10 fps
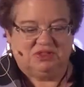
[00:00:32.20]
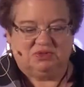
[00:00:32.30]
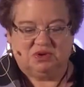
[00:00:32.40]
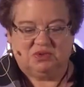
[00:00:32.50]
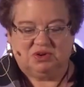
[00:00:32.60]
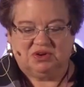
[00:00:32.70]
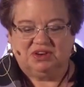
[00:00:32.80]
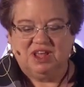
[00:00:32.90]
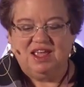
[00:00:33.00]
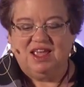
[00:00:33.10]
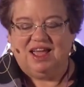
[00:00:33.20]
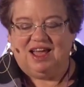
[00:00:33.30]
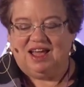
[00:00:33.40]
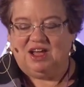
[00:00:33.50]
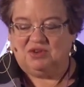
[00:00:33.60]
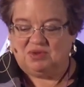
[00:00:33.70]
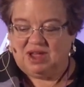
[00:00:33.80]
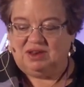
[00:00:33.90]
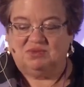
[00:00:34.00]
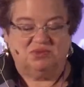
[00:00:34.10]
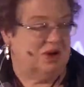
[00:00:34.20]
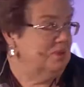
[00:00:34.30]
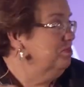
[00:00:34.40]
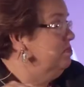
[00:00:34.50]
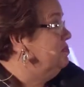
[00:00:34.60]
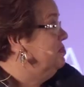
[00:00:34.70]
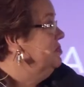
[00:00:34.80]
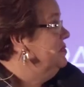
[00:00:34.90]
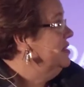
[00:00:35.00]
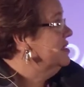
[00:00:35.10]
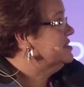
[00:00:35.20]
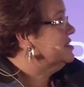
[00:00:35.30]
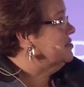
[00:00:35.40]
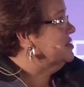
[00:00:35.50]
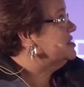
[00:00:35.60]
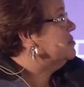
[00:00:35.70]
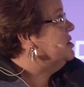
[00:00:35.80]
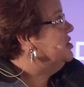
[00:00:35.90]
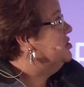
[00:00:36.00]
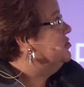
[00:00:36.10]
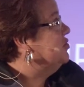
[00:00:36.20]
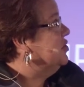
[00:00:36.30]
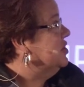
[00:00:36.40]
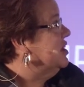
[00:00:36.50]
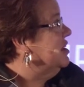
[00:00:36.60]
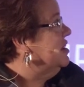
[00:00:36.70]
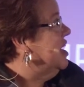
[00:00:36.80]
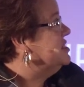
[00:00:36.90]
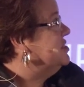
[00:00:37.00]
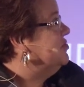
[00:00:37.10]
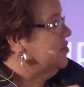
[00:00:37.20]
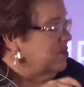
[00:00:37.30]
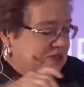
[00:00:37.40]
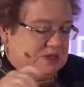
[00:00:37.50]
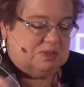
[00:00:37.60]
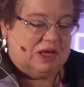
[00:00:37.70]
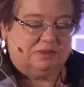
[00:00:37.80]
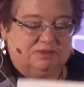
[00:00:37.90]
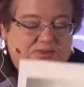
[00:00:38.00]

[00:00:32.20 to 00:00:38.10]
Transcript: the real word? Uh, great. Well, so this will be new for lots of folks, but